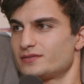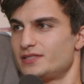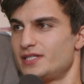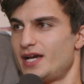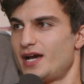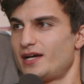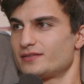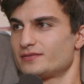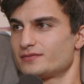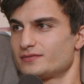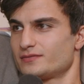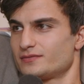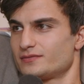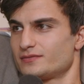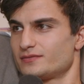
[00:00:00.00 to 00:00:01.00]
Yeah.
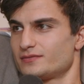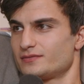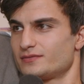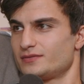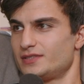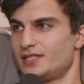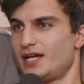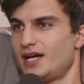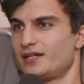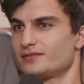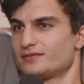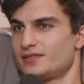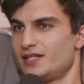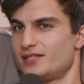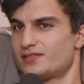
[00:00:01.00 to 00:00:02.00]
Mm-hmm. Yeah.
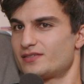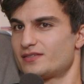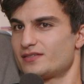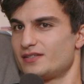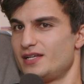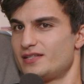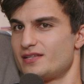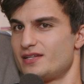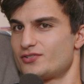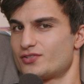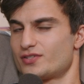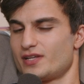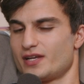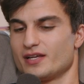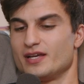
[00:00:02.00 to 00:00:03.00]
It's it's
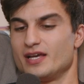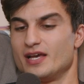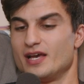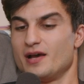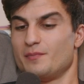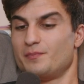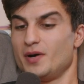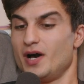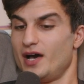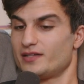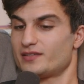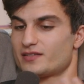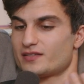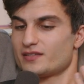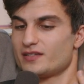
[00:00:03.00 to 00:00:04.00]
interesting,
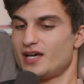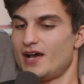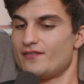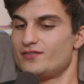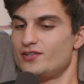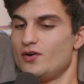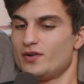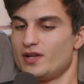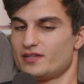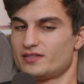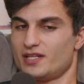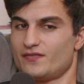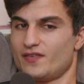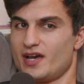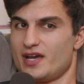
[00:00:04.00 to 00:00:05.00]
but I've noticed
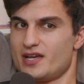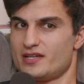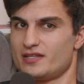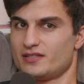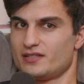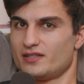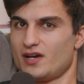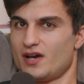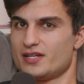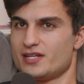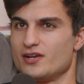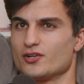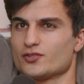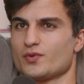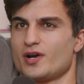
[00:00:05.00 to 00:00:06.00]
that if I on
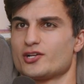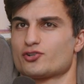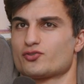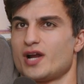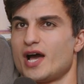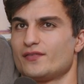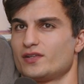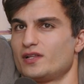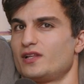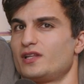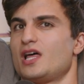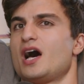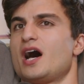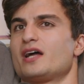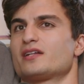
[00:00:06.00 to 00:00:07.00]
years where I travel a
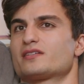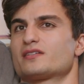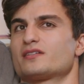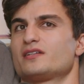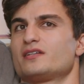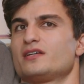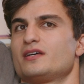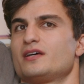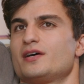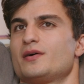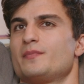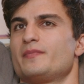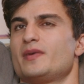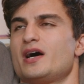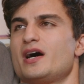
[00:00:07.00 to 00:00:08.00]
lot,
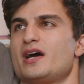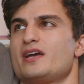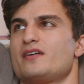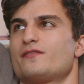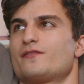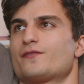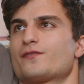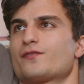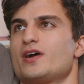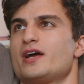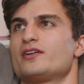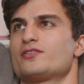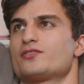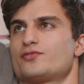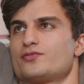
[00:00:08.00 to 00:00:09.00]
my
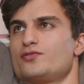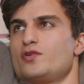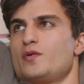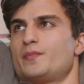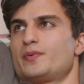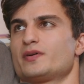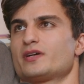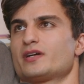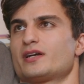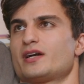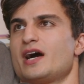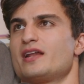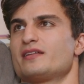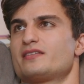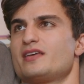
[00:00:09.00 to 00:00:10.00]
friend group
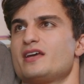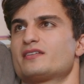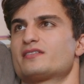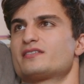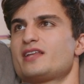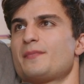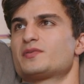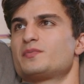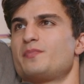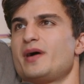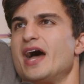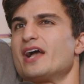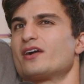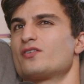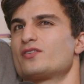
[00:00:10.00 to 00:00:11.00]
kind of takes steps
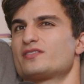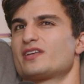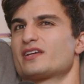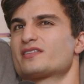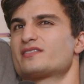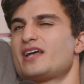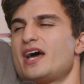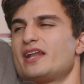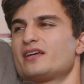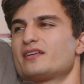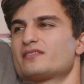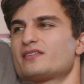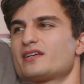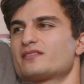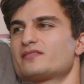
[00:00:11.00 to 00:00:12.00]
back or is like
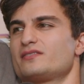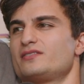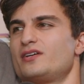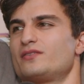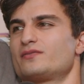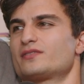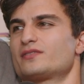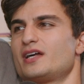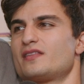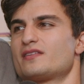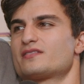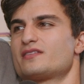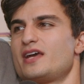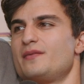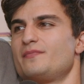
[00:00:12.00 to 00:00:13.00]
status like you know of the
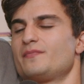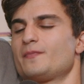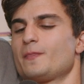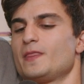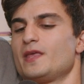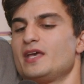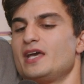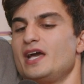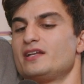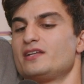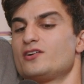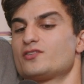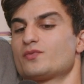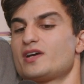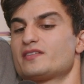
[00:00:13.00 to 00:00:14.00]
same, and
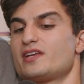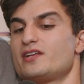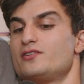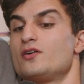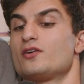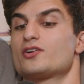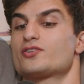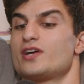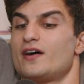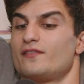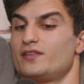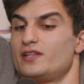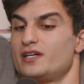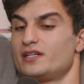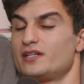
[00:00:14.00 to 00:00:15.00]
years where I say no to
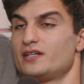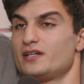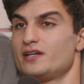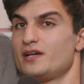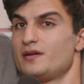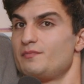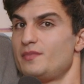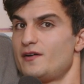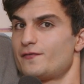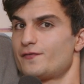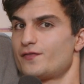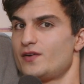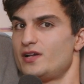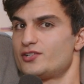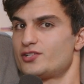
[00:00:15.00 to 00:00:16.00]
traveling, my
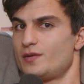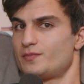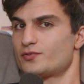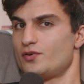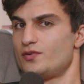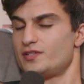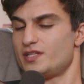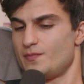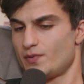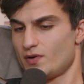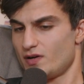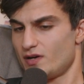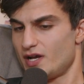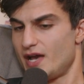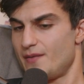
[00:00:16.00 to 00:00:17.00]
friendships grow
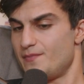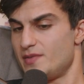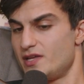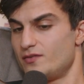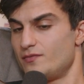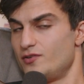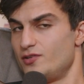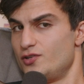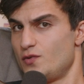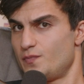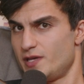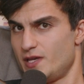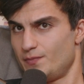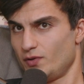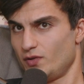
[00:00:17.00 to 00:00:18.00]
deeper. I meet new
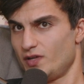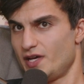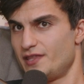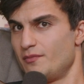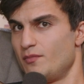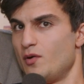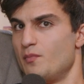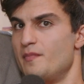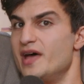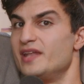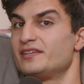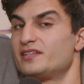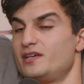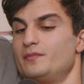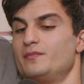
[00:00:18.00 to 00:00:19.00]
people, and the
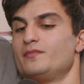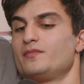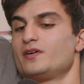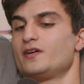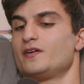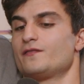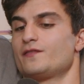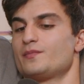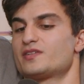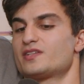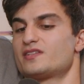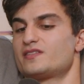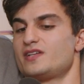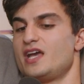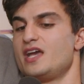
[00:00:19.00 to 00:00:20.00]
momentum from
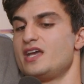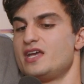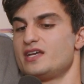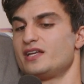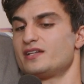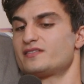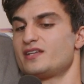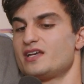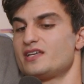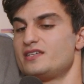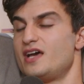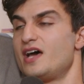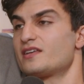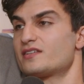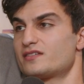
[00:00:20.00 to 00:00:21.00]
staying and saying
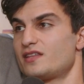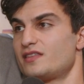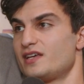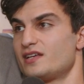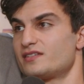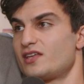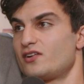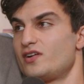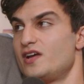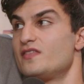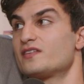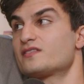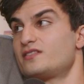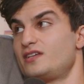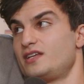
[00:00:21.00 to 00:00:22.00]
yes to things that are in
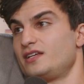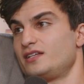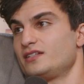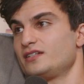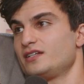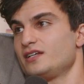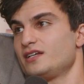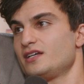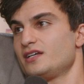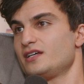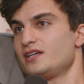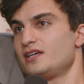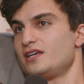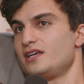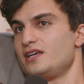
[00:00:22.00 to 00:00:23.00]
the city mm-hmm.
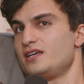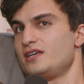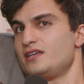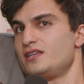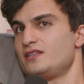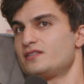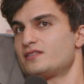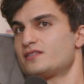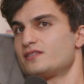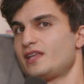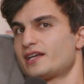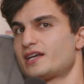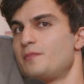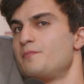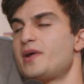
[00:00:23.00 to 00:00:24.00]
is
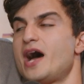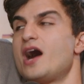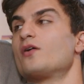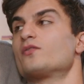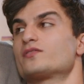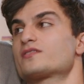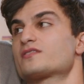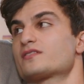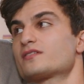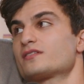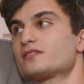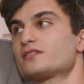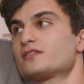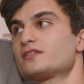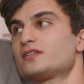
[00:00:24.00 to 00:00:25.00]
like compounds.
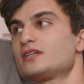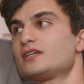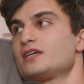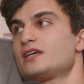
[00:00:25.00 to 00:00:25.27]
Mm-hmm.